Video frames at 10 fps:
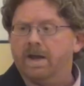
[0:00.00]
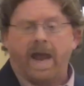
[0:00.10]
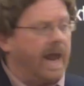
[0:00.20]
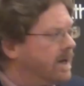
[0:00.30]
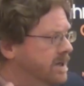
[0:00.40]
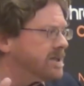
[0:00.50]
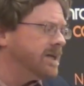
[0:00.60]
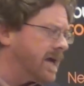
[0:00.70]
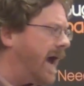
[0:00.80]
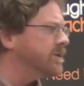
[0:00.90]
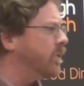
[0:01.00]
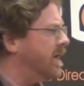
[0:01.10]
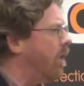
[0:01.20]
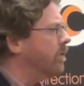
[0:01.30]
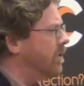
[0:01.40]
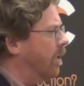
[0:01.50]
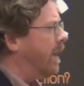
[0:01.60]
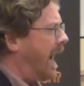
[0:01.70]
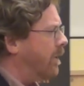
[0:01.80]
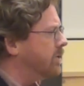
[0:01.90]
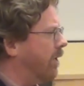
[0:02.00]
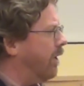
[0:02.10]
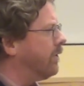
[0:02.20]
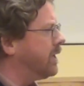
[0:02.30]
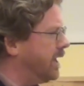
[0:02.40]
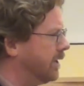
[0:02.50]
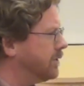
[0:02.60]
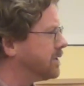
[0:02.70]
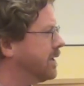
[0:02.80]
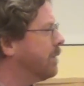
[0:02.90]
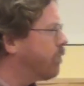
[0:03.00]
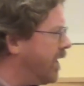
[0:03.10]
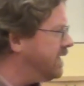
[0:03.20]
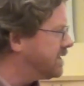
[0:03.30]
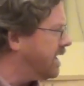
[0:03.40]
And he says, as we all know, alcohol kills brain